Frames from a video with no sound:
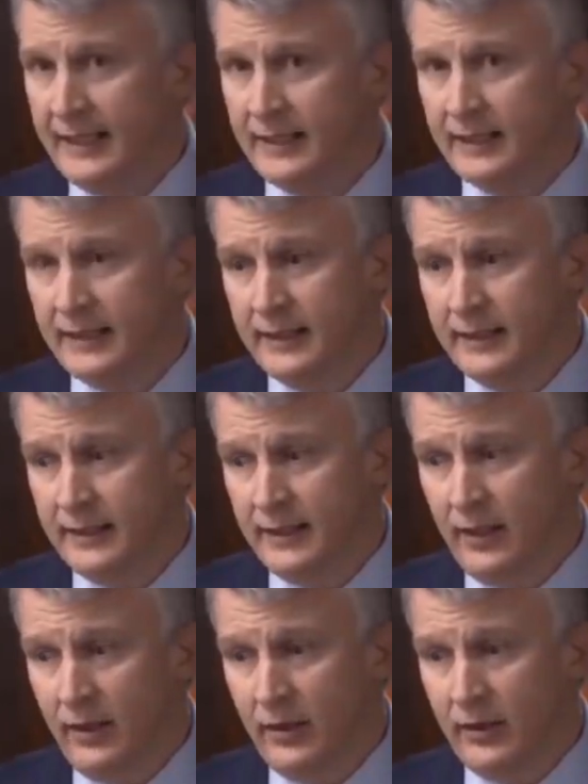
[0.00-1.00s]

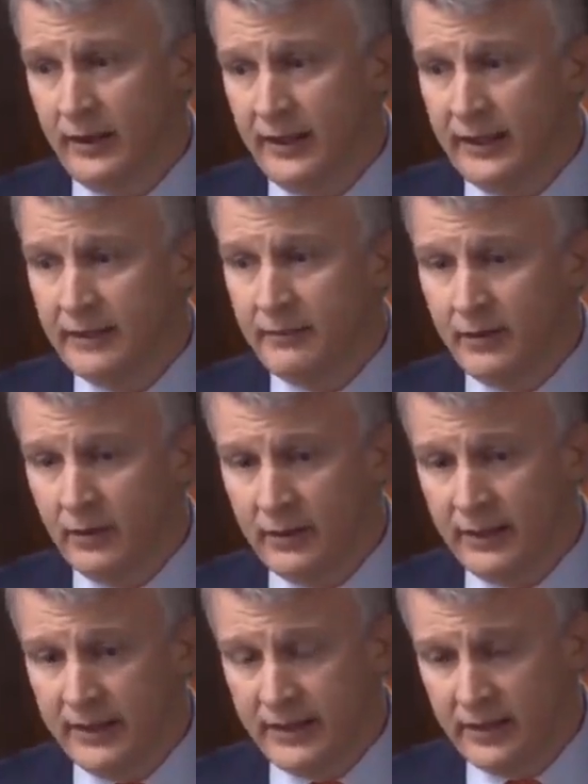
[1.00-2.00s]
whistleblower Dr. Rick
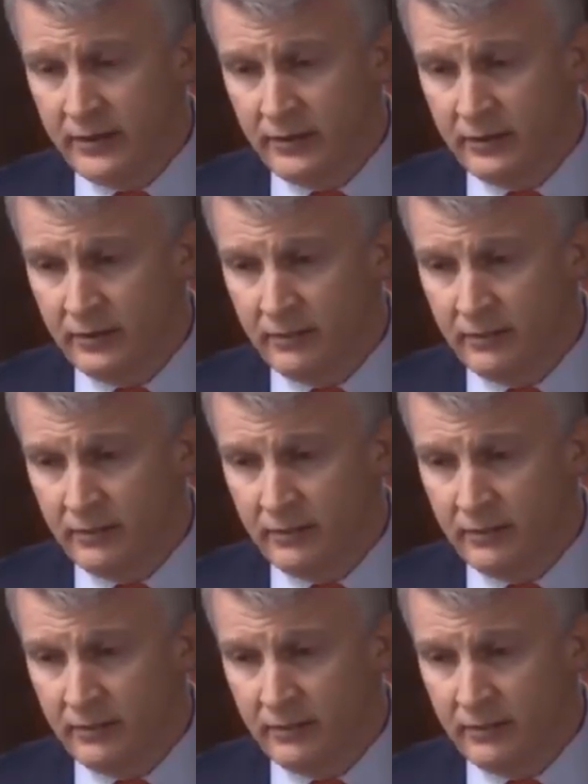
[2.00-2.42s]
Bright spoke for the